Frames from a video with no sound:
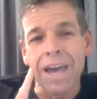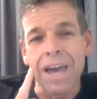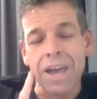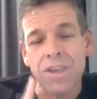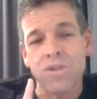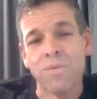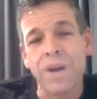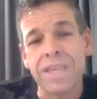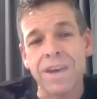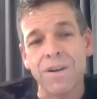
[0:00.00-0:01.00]
It's the
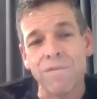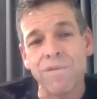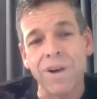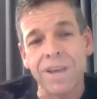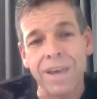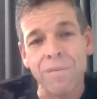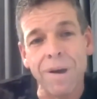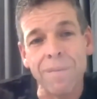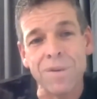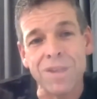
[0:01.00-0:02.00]
ones that'll find that
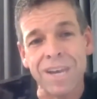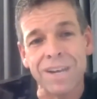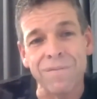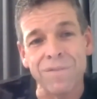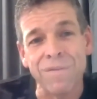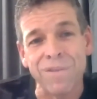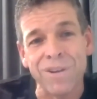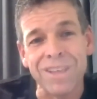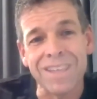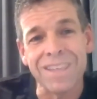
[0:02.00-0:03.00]
1% of
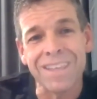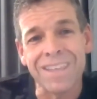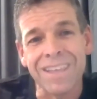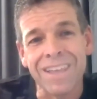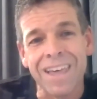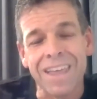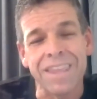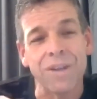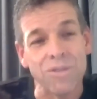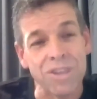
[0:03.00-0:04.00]
difference
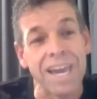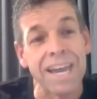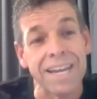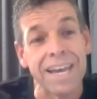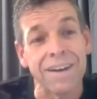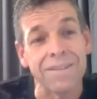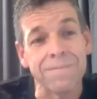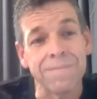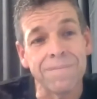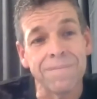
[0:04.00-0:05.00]
that'll stand out.
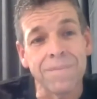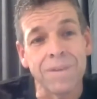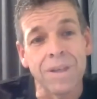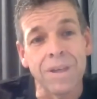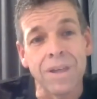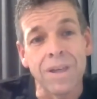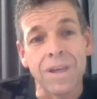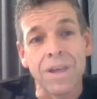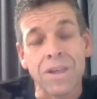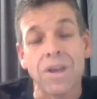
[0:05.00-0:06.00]

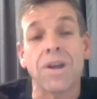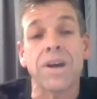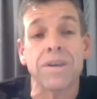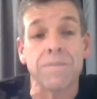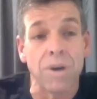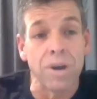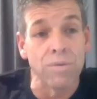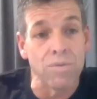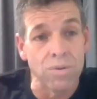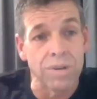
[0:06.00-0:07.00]
So like in
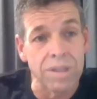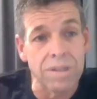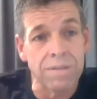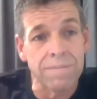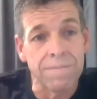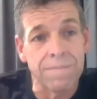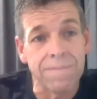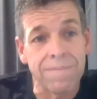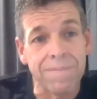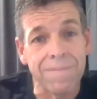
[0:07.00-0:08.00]
Michael Jordan's,
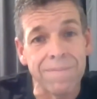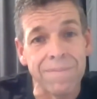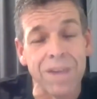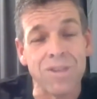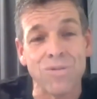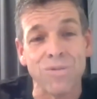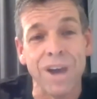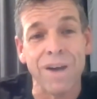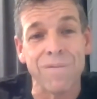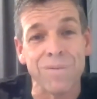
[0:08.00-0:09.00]
that stood
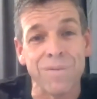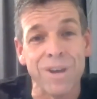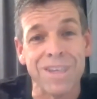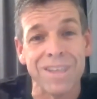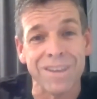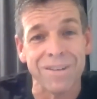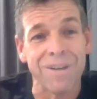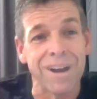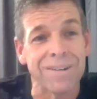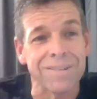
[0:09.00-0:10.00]
out from the rest of the
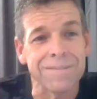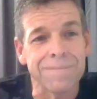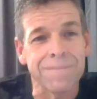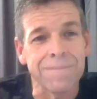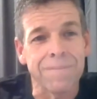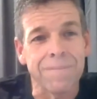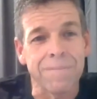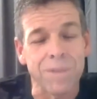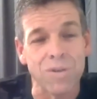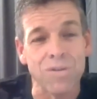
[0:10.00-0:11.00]
crowd
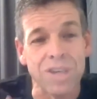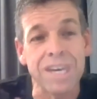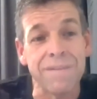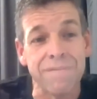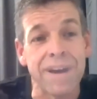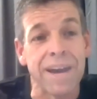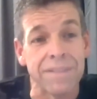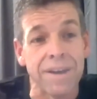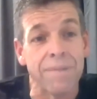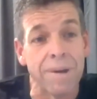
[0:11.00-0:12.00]
because he
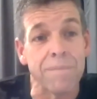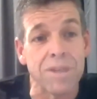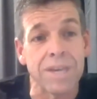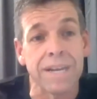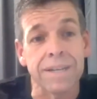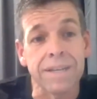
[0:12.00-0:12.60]
found that 1%.